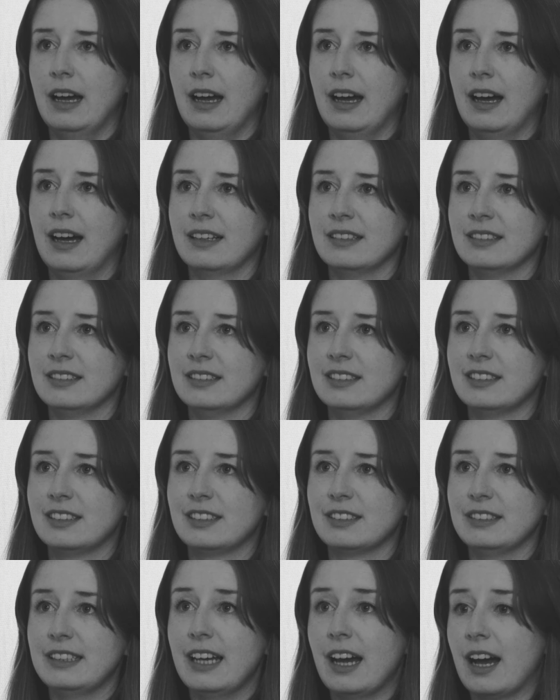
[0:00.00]

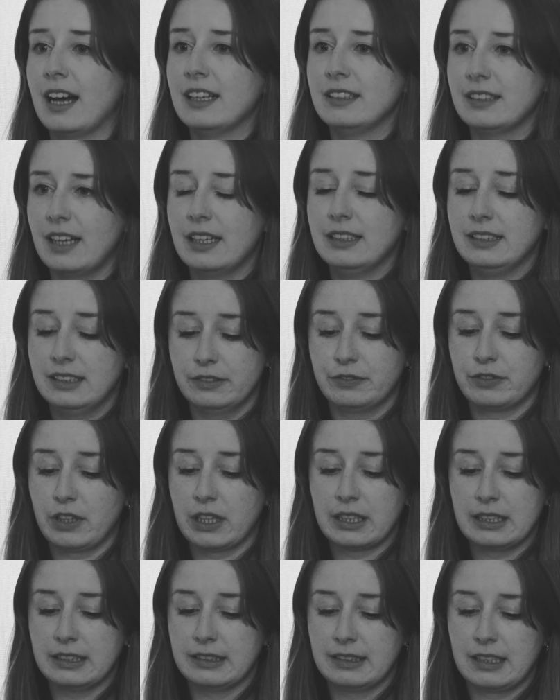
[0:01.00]
and yeah I, I did
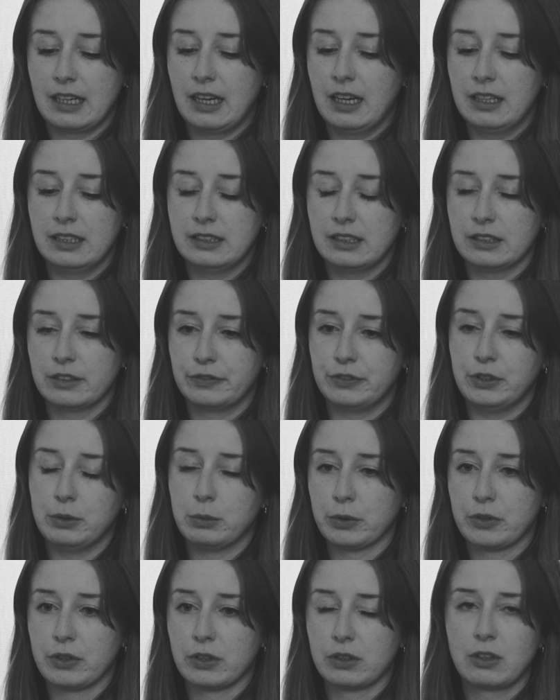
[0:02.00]
frankenstein i did a
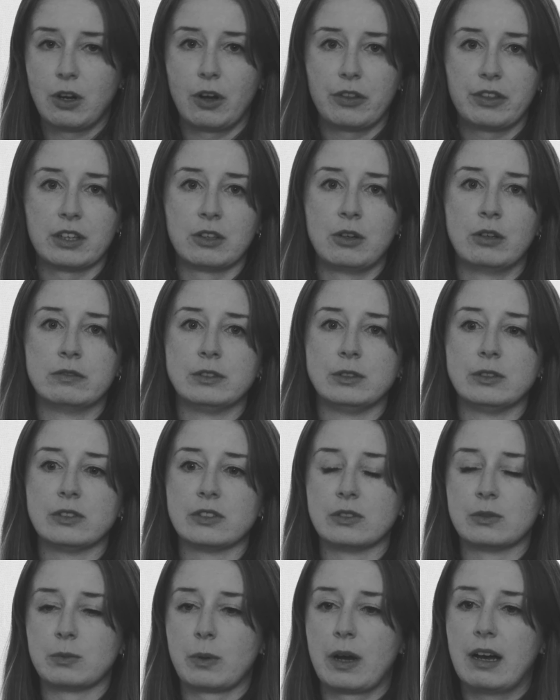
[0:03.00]
few other gothic
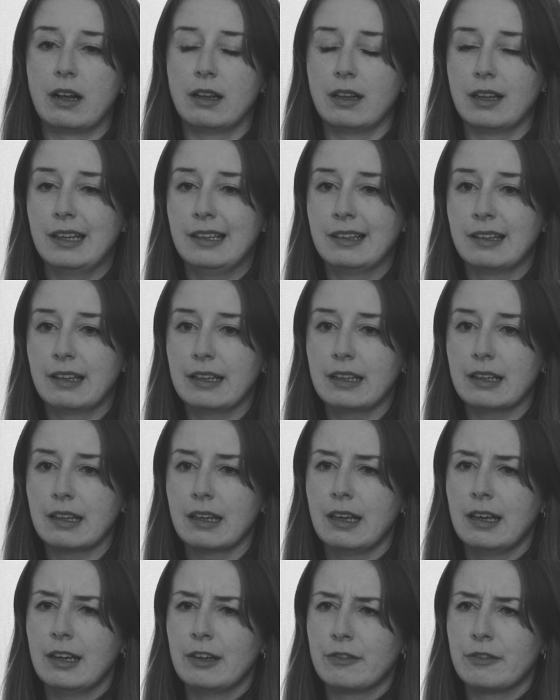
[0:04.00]
novels as well and like